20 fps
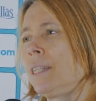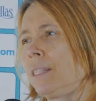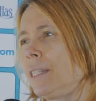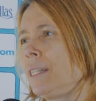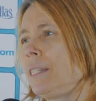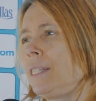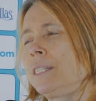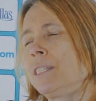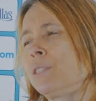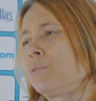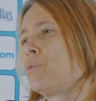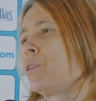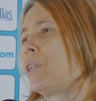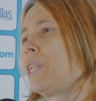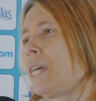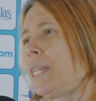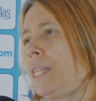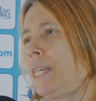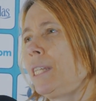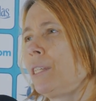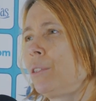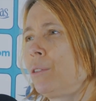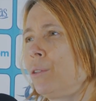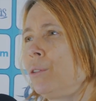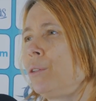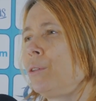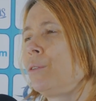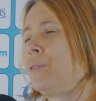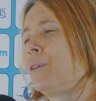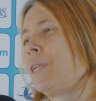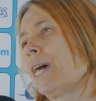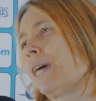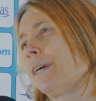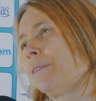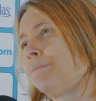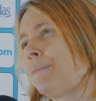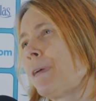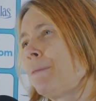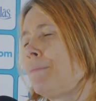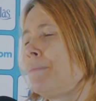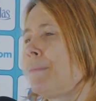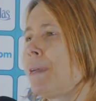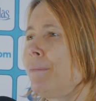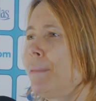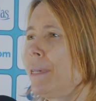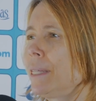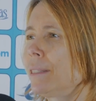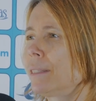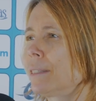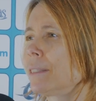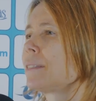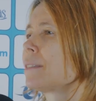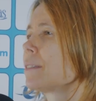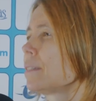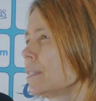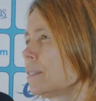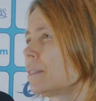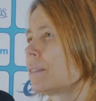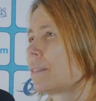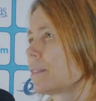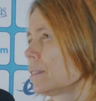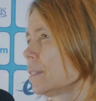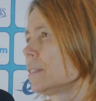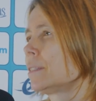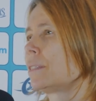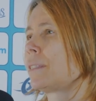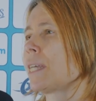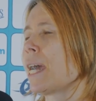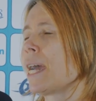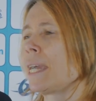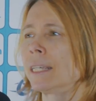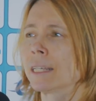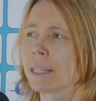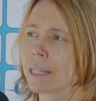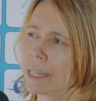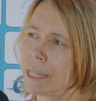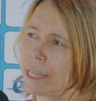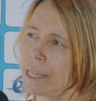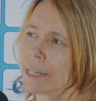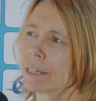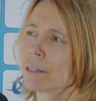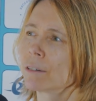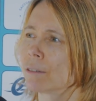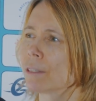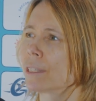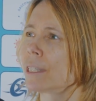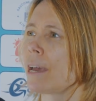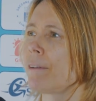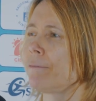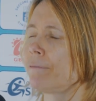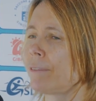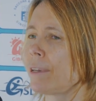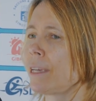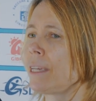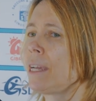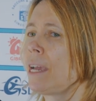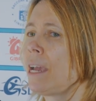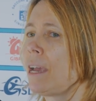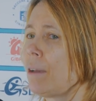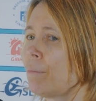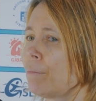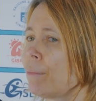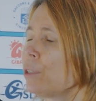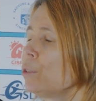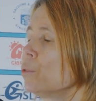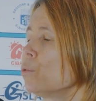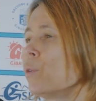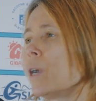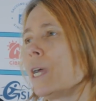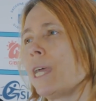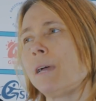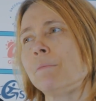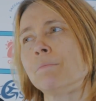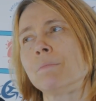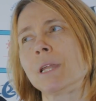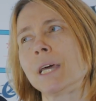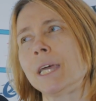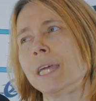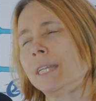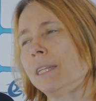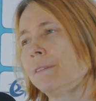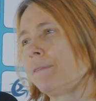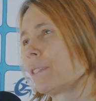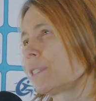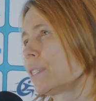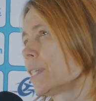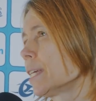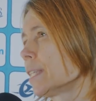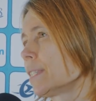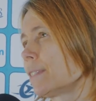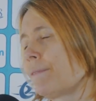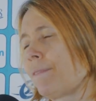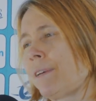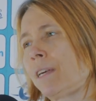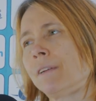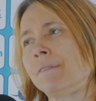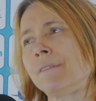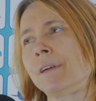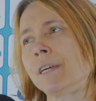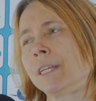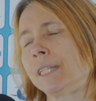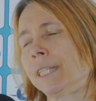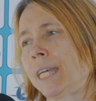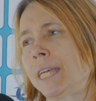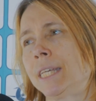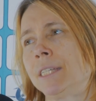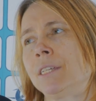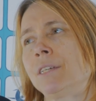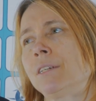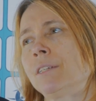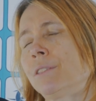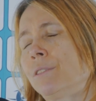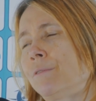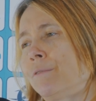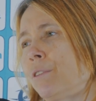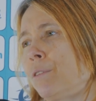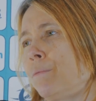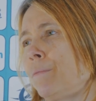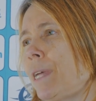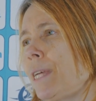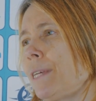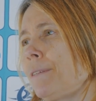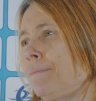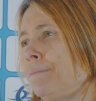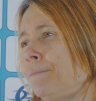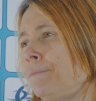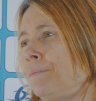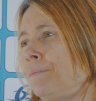This is what I needed to do. And maybe it's unclear or something. But the way I played, it was just very, very dangerous for me.